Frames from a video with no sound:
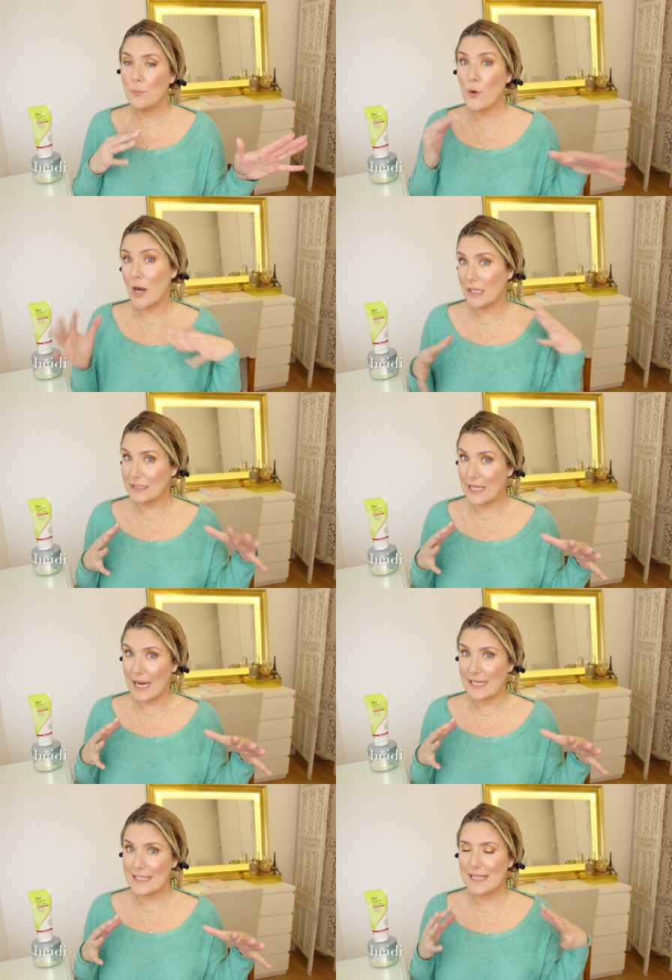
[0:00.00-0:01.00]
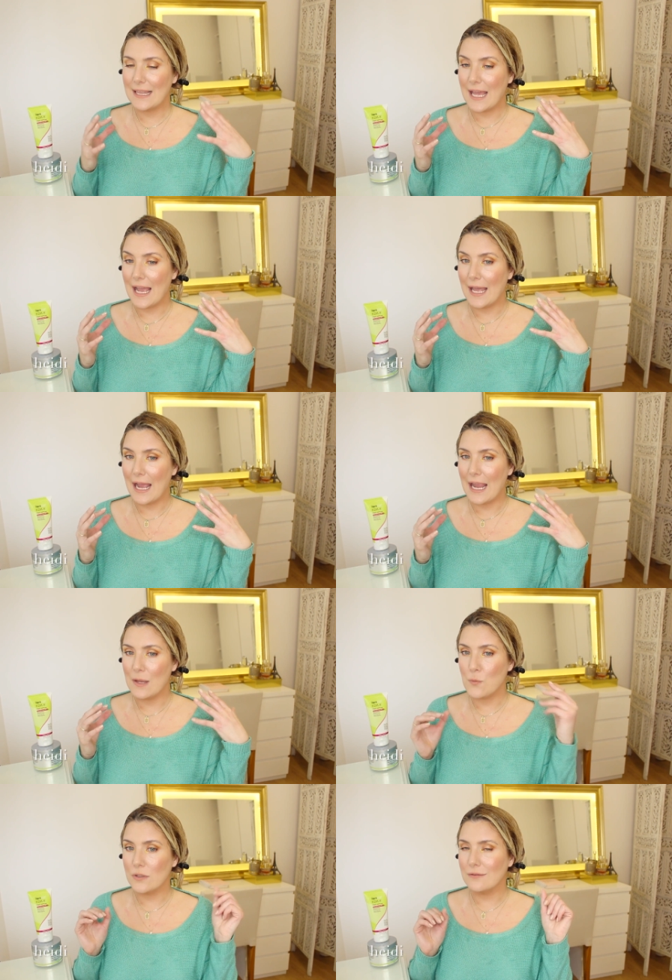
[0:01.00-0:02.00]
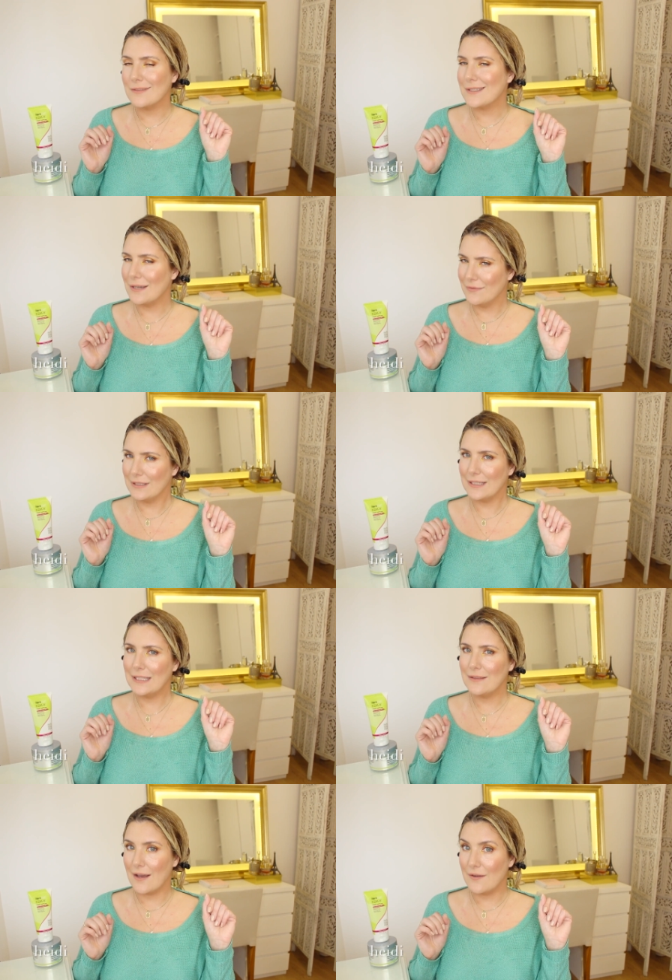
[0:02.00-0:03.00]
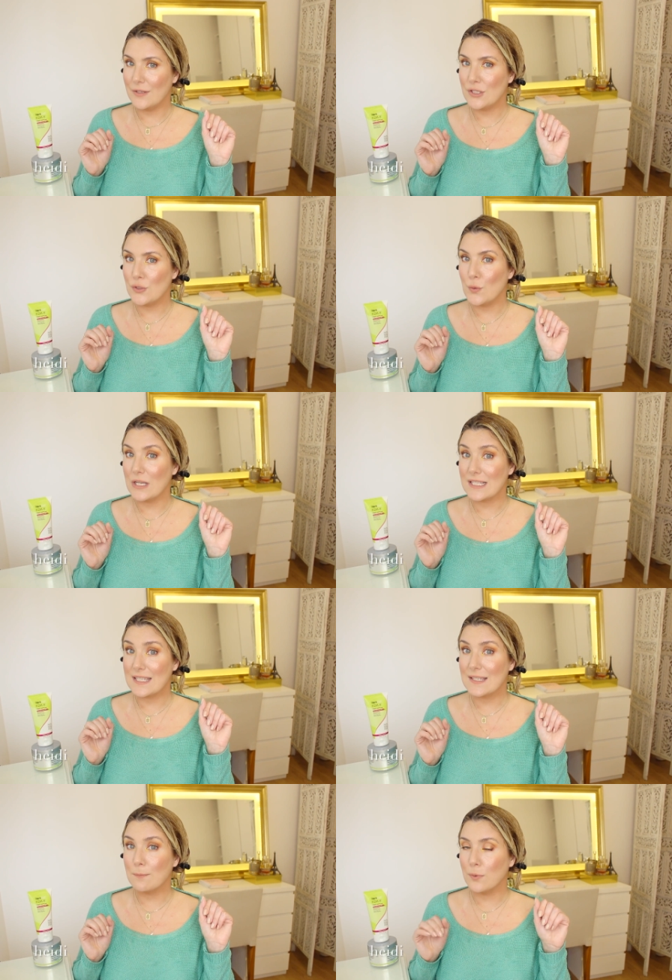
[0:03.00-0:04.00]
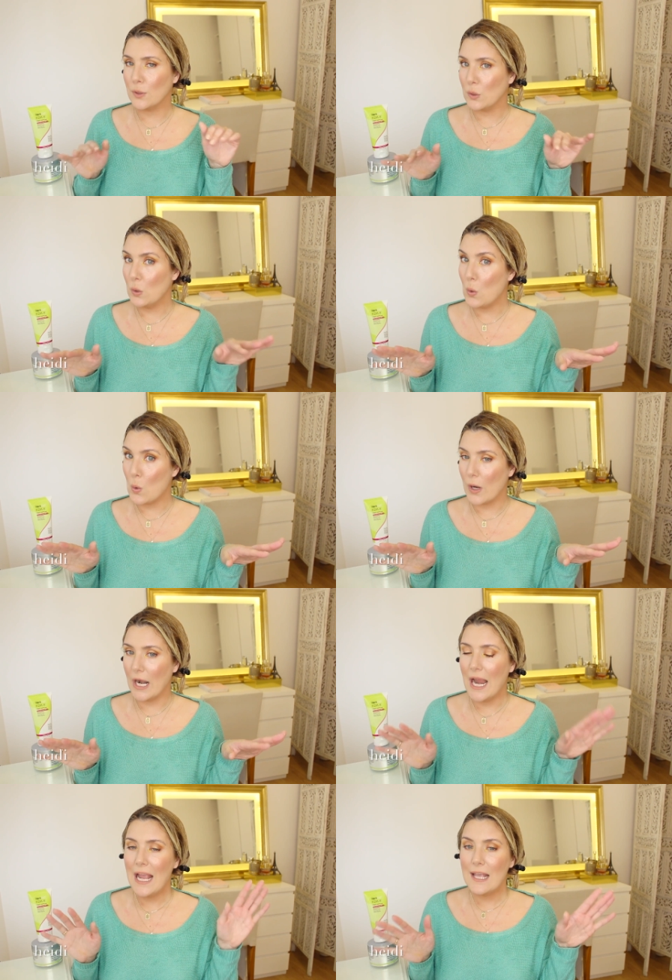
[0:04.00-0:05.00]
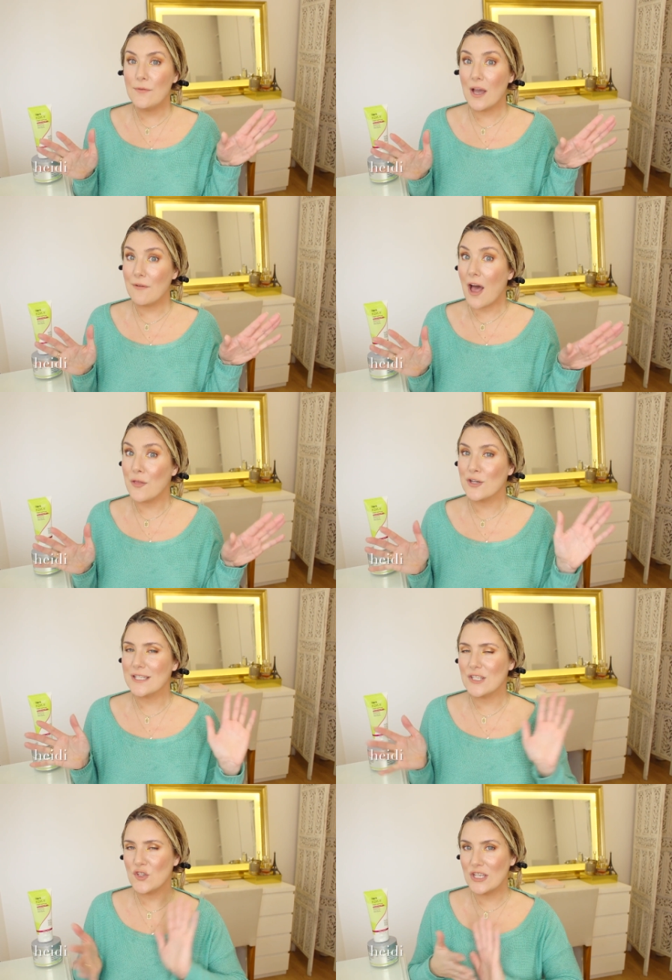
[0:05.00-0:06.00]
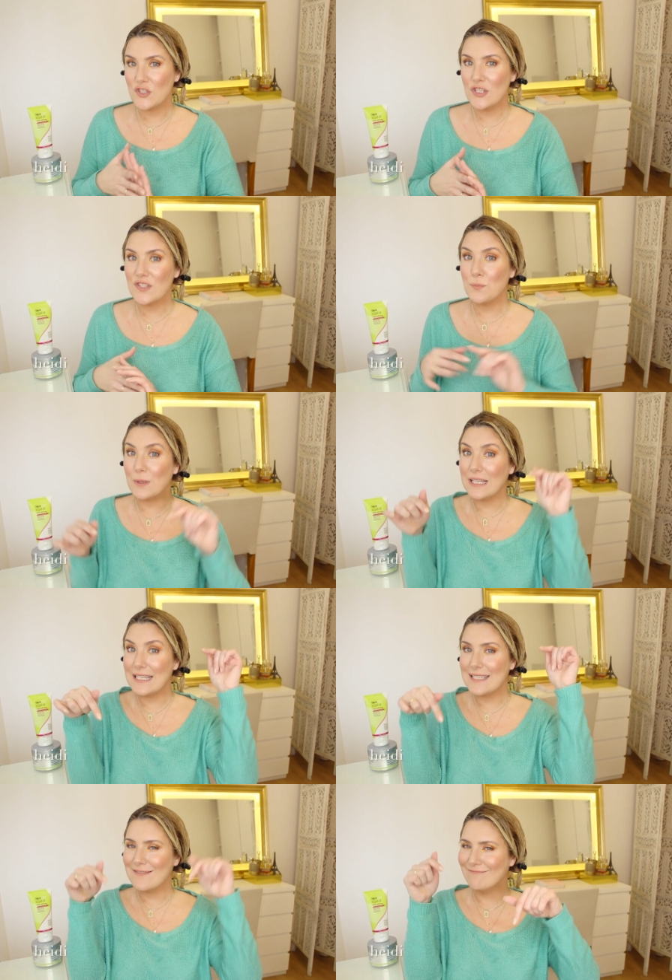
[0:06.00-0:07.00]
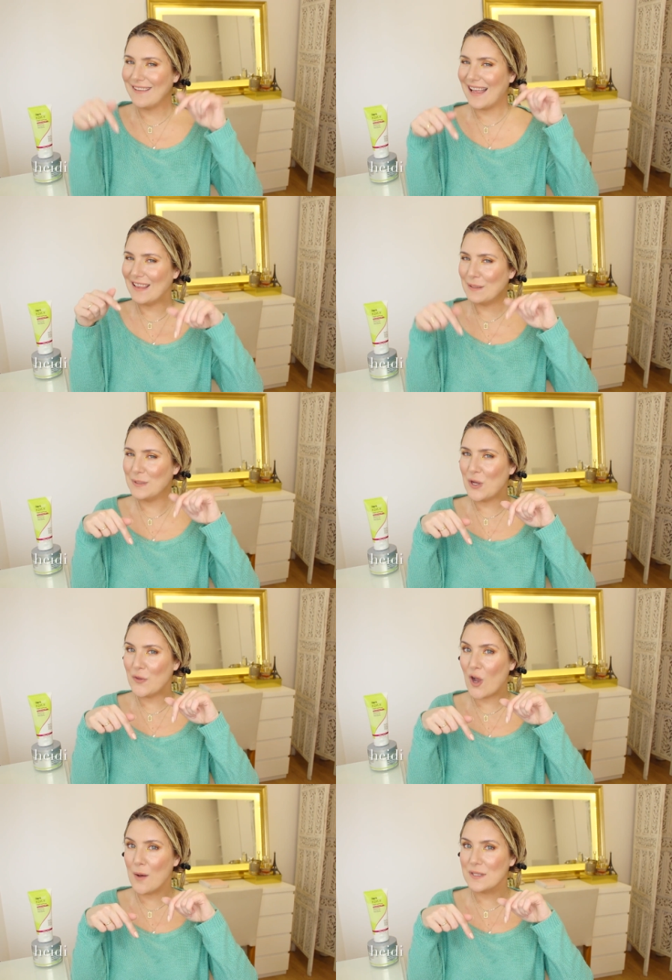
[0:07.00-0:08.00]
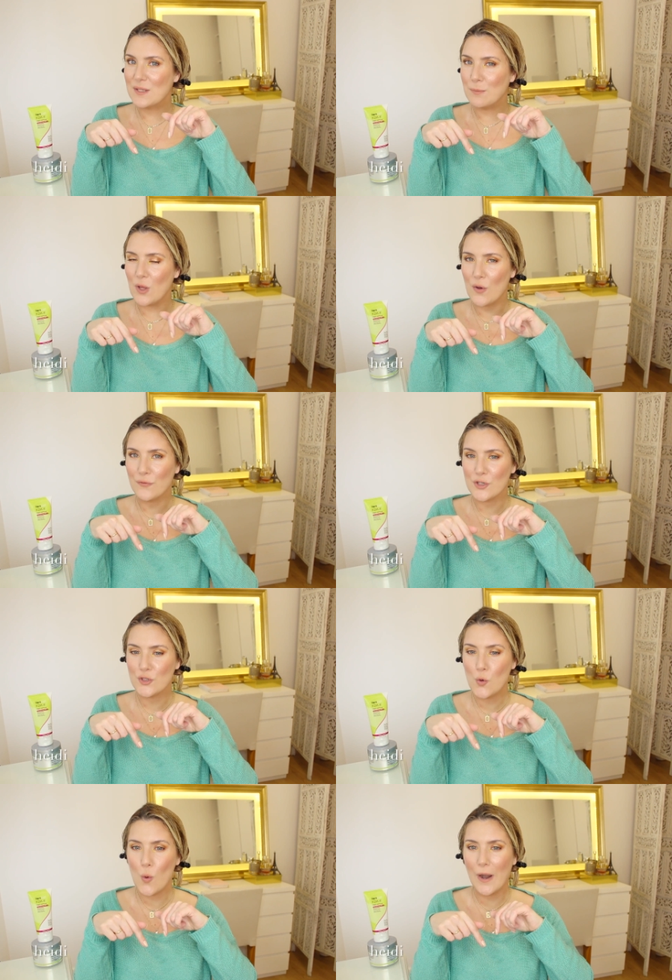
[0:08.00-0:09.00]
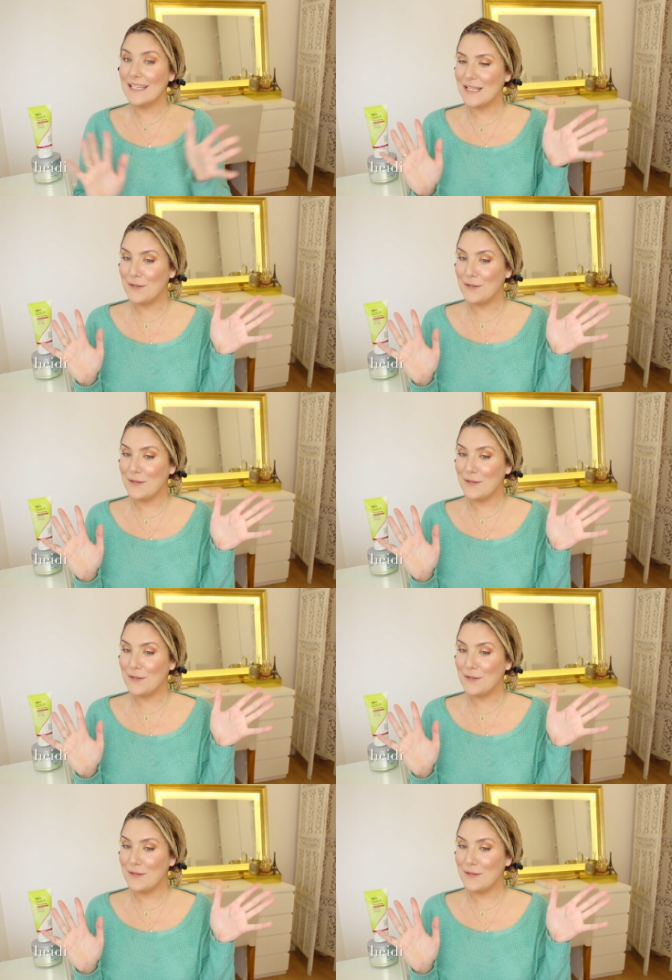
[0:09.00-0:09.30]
product lines that I will definitely love to explore. If you have other suggestions, please let me know in the comments below for sure. And